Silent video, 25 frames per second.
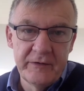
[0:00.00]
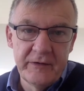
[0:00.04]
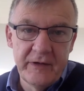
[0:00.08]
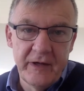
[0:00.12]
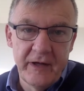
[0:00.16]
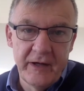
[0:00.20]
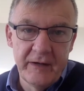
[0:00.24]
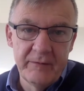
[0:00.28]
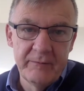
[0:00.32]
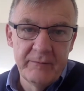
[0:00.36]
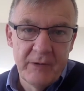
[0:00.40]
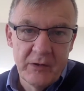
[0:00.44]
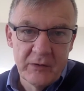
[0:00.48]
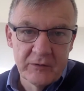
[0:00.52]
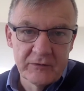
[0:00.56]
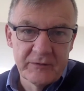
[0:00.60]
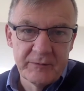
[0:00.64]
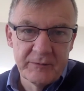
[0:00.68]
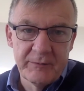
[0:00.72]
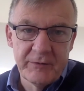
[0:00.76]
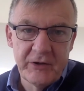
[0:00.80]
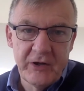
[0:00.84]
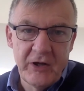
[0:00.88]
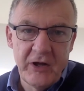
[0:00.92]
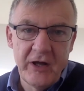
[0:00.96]
and
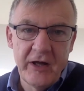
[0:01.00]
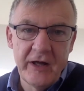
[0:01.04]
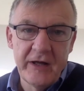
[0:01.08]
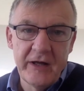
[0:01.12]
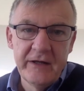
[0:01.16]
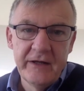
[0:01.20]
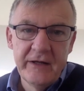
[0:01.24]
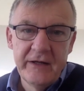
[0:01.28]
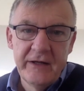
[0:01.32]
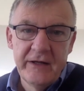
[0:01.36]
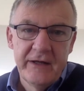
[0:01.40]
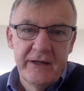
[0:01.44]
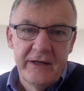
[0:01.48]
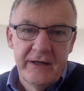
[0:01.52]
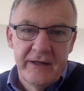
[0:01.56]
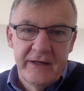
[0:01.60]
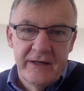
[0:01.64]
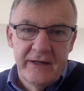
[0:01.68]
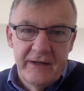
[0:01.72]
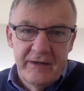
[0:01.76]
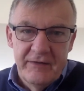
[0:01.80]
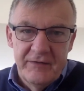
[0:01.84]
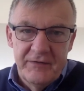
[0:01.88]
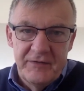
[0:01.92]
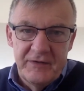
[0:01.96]
multiply.
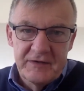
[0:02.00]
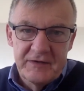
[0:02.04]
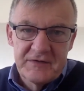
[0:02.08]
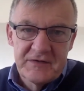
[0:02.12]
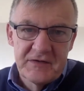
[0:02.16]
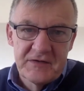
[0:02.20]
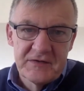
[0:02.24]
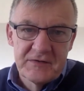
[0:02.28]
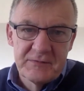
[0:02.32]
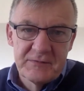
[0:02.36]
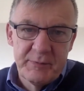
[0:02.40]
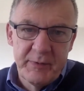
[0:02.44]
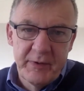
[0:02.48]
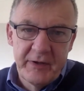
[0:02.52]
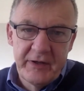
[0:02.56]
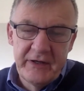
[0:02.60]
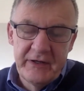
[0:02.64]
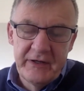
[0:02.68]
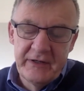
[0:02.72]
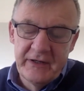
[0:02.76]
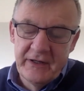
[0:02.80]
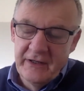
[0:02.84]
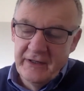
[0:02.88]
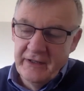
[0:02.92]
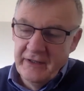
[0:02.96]
This has
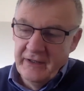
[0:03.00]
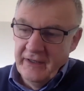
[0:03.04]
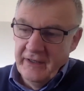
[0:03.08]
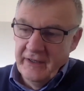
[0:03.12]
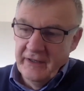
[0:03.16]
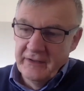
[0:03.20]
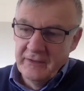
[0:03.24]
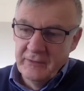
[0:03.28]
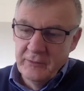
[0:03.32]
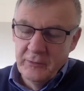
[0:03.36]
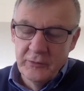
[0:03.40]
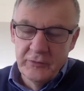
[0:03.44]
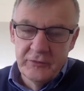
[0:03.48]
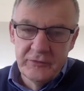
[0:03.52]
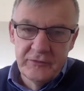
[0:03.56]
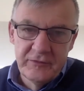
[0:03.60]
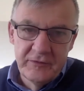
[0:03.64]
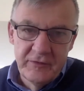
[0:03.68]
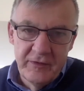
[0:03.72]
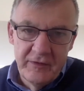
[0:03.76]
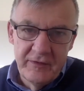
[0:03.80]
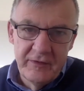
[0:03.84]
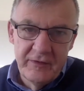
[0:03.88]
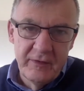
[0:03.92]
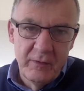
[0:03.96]
been a good
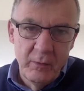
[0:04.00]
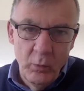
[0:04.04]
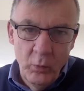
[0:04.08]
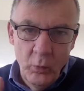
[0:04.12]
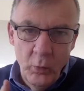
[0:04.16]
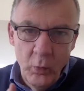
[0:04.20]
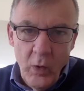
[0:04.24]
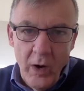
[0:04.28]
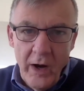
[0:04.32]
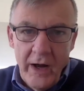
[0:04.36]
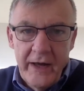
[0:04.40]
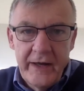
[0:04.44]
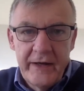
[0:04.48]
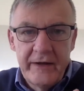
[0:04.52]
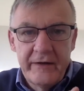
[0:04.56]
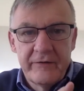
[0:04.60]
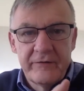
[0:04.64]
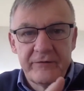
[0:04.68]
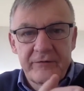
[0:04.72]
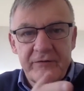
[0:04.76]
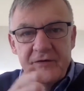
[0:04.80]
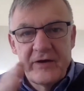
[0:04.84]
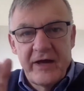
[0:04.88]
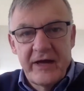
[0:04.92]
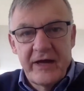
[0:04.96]
way
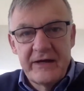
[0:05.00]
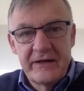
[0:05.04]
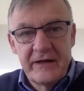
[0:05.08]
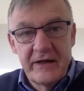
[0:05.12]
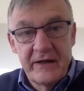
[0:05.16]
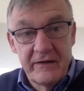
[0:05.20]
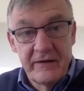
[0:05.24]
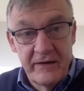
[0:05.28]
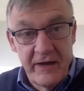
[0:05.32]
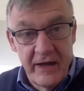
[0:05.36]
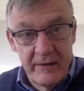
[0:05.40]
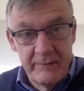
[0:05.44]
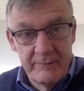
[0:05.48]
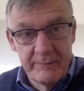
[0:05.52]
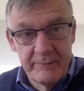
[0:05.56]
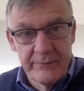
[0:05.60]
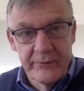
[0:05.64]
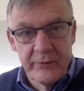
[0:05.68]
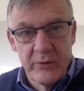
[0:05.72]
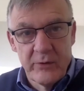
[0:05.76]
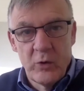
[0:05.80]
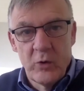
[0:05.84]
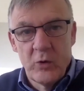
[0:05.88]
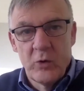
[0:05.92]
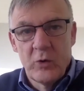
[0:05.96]
of taking that
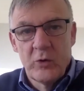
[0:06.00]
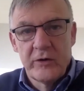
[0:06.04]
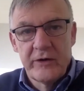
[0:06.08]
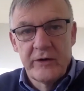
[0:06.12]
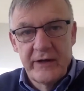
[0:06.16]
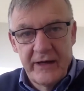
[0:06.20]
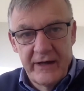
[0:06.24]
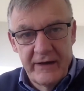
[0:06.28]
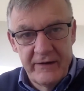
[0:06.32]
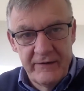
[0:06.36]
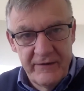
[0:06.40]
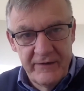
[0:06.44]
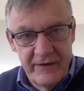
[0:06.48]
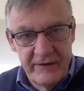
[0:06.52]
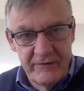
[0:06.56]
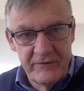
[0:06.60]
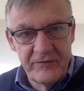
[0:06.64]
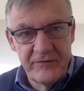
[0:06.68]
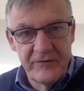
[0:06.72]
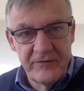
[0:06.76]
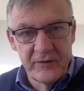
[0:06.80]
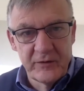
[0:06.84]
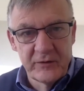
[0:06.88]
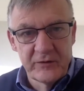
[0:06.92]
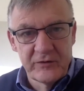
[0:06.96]
broad and then
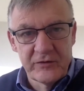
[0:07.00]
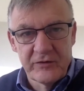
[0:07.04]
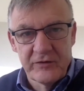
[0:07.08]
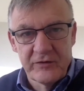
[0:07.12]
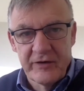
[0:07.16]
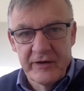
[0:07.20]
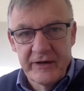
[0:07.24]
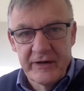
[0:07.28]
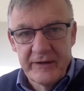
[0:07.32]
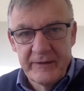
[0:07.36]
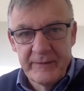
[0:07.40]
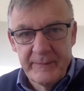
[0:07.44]
filtering.